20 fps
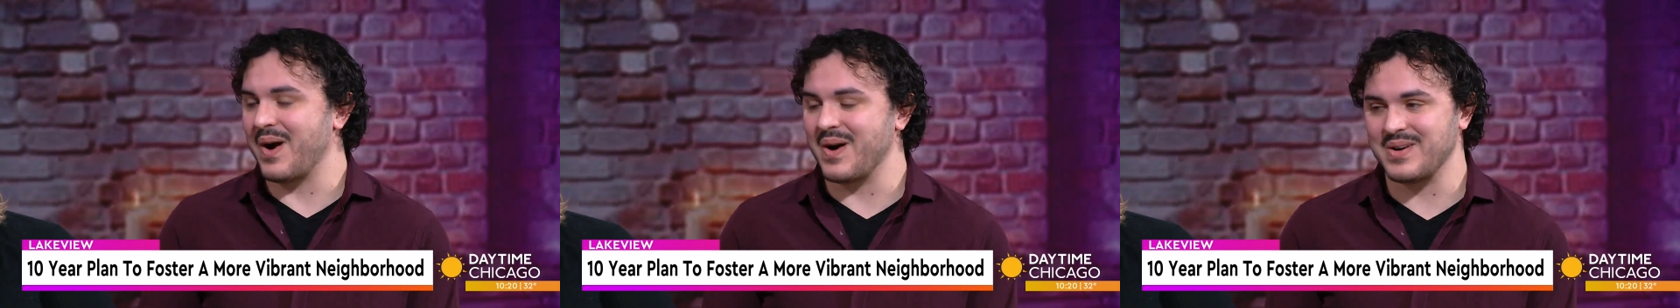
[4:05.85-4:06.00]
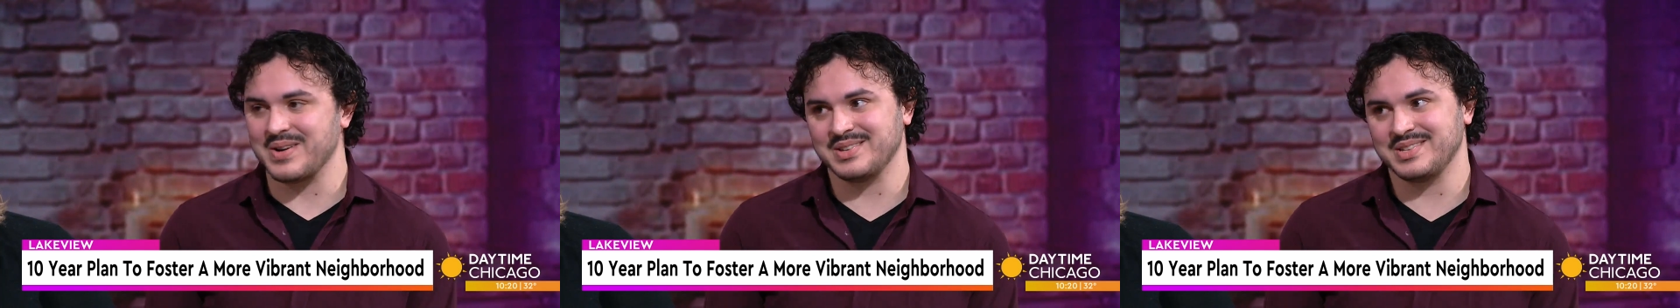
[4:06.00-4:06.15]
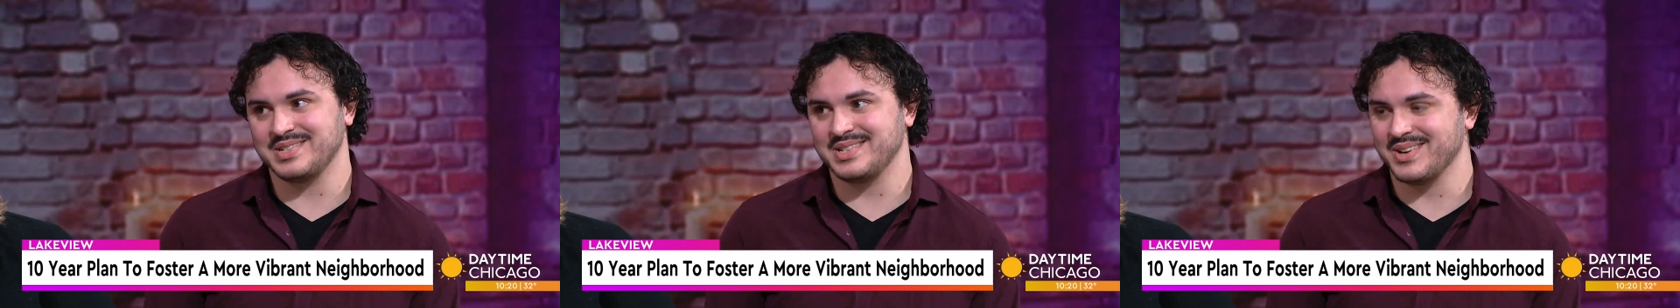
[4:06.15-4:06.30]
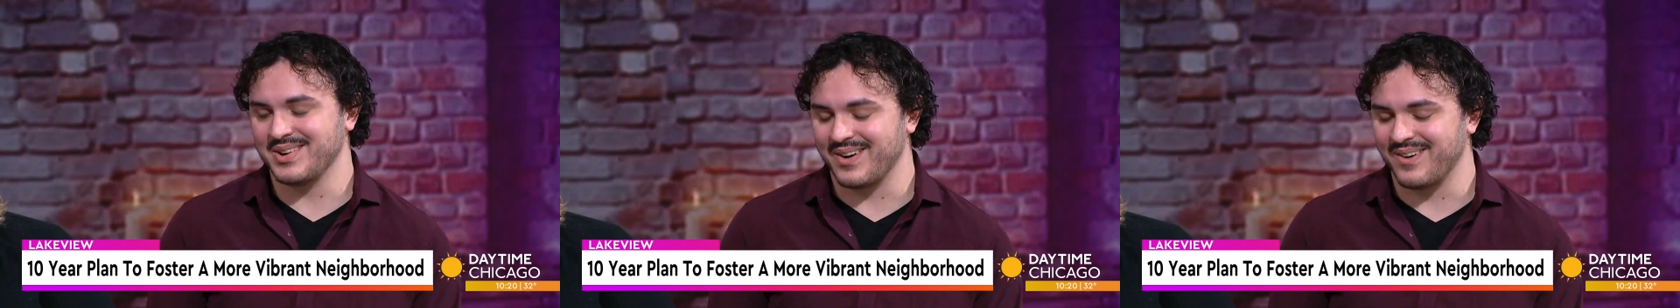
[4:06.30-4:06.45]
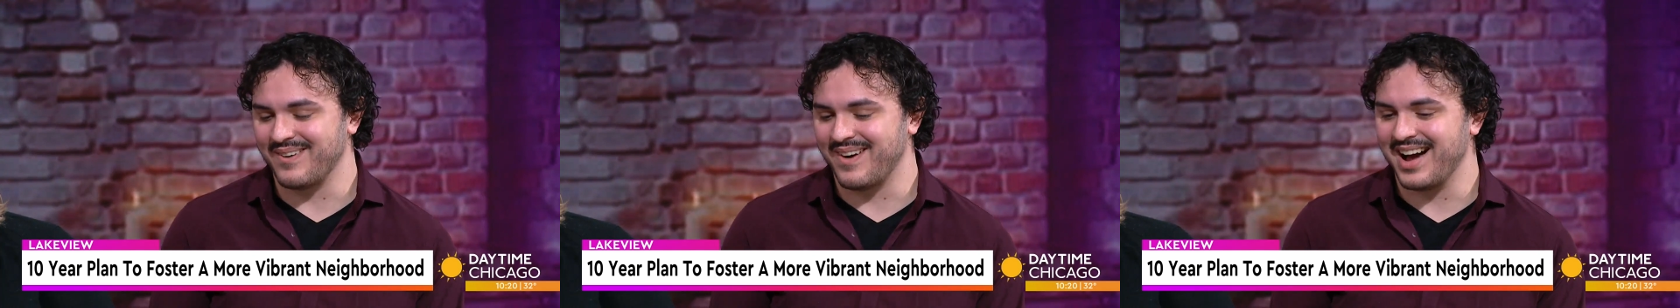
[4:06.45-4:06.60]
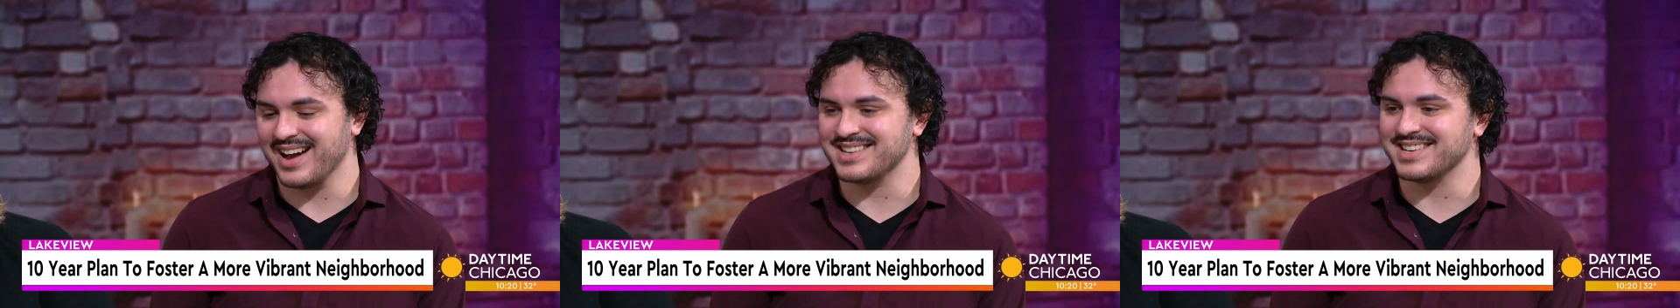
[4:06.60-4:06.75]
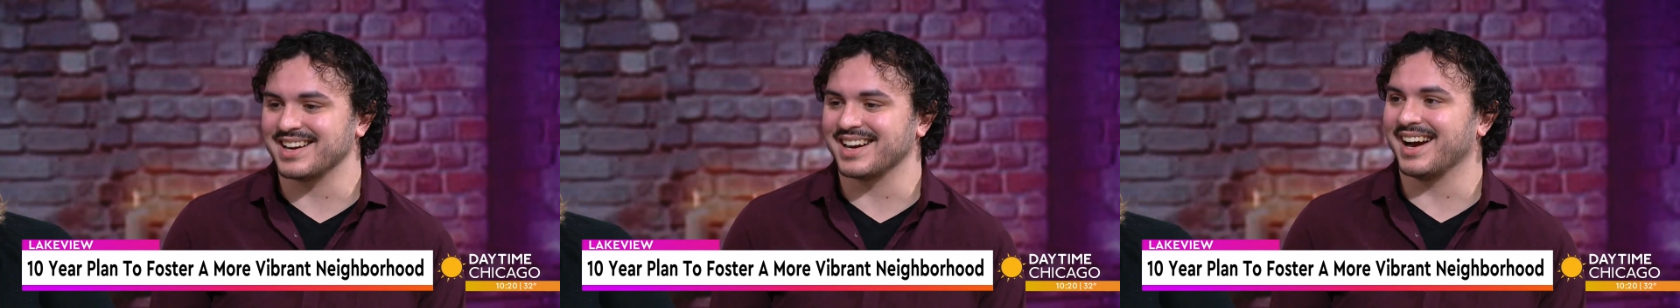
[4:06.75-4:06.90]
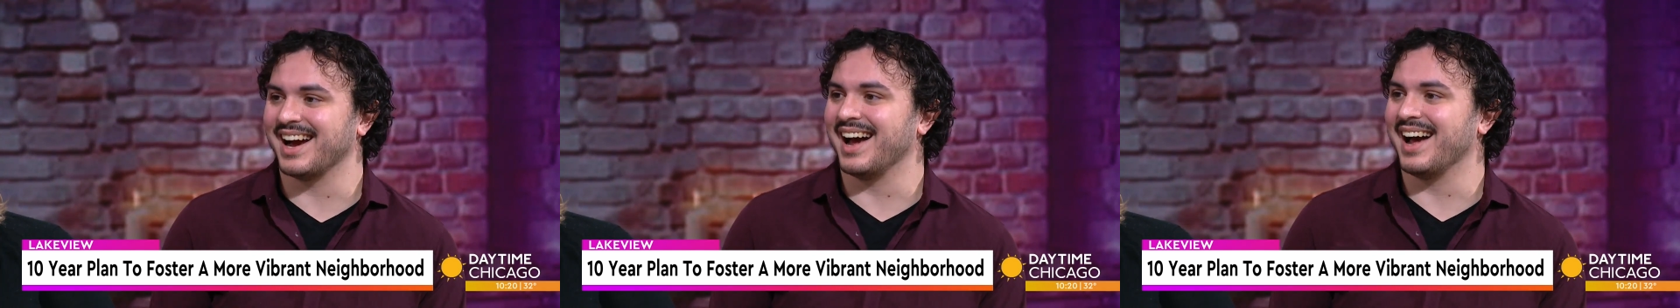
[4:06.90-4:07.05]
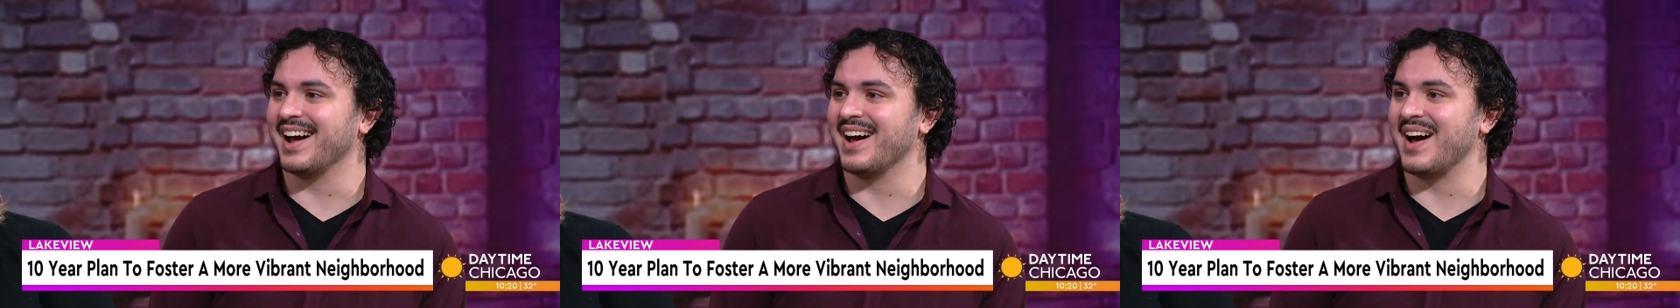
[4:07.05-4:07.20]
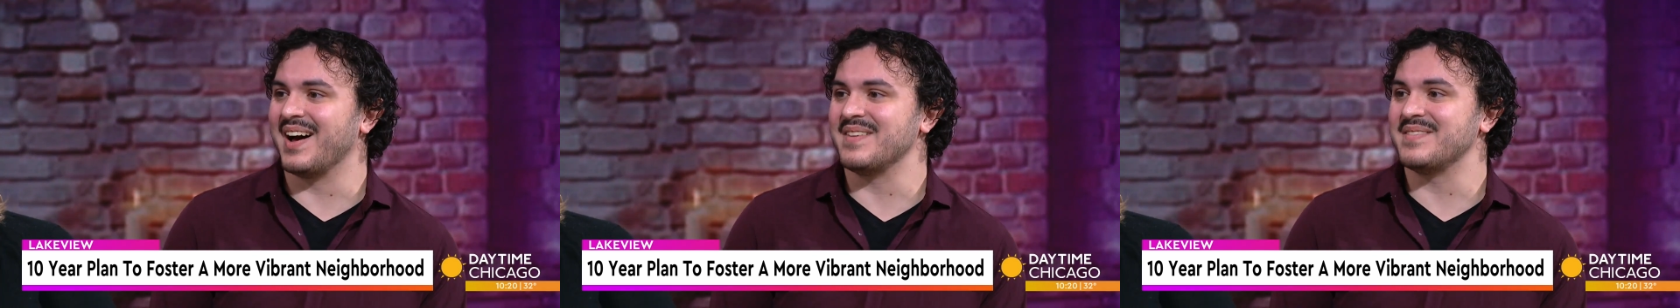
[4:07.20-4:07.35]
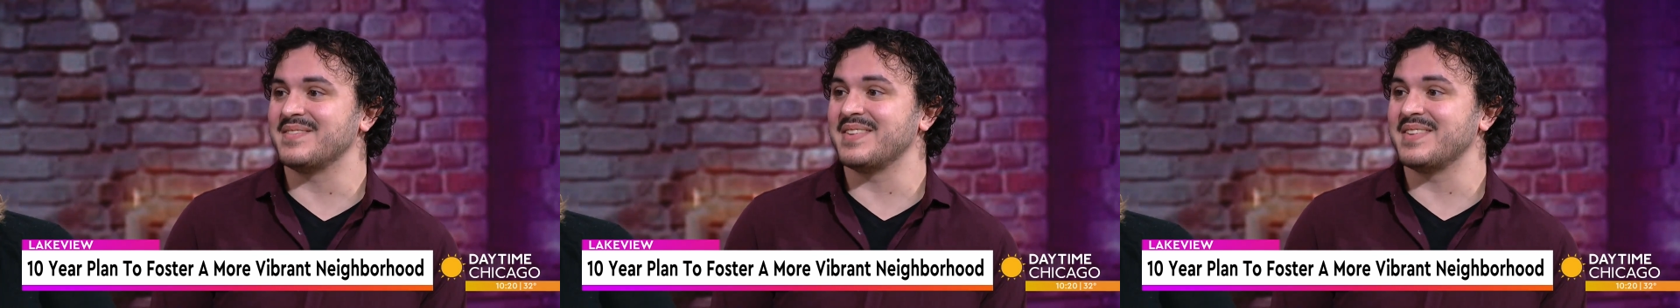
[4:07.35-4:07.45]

artists who are watching, uh,